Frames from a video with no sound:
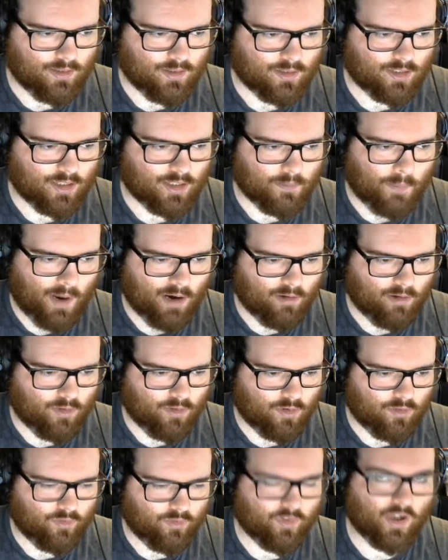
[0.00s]
to the power
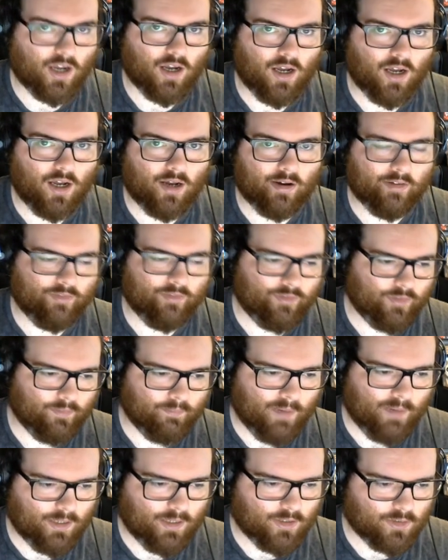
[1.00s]
of a half
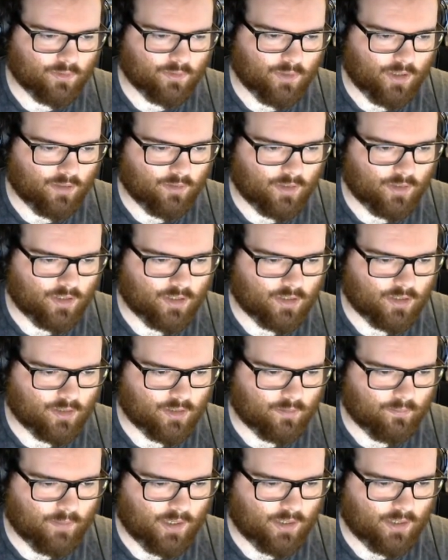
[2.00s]
minus 1, which is
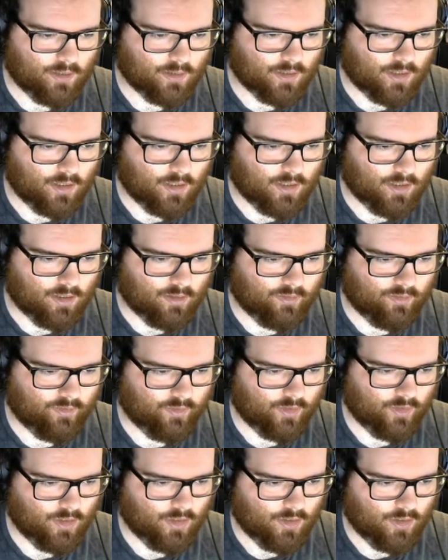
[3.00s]
minus a half.